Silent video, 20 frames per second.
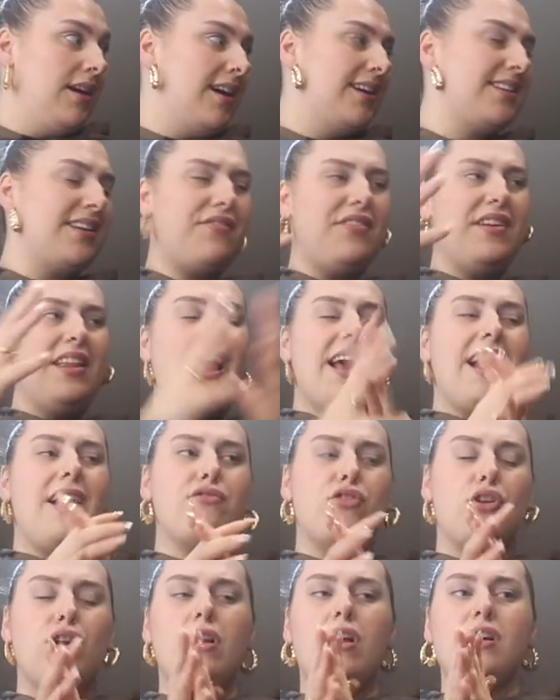Because I feel like
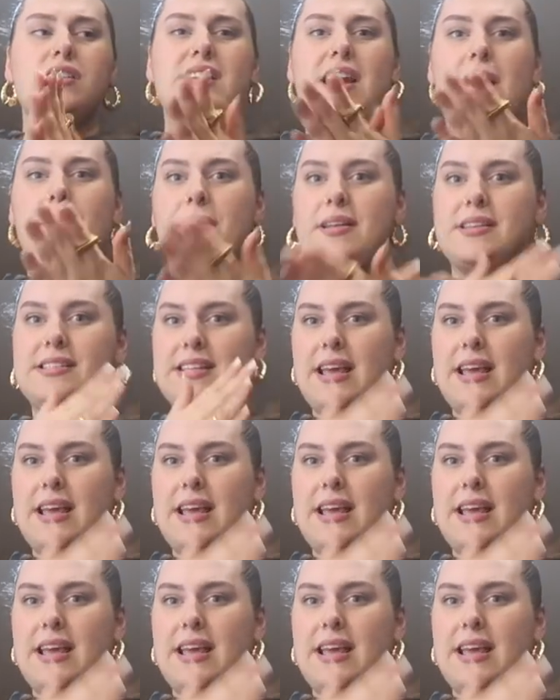I've done a lot today, but at the